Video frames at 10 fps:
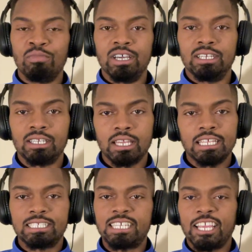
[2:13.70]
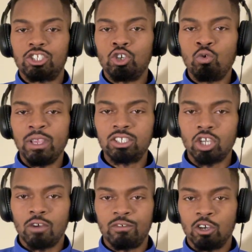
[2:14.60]
but take two weeks
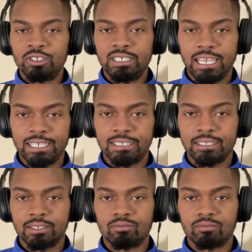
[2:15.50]
off, no sex,